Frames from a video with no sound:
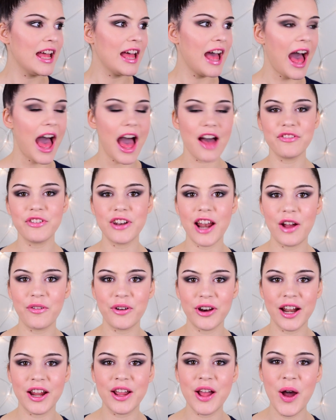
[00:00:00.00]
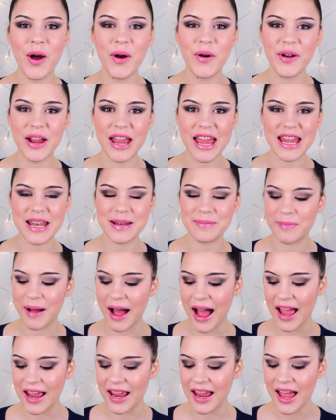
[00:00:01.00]
half an hour ago in
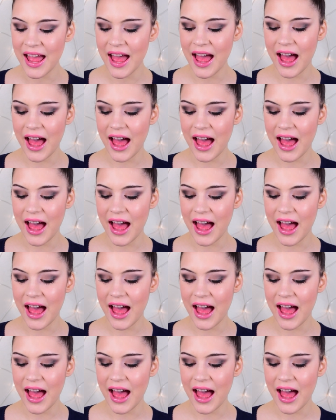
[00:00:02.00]
my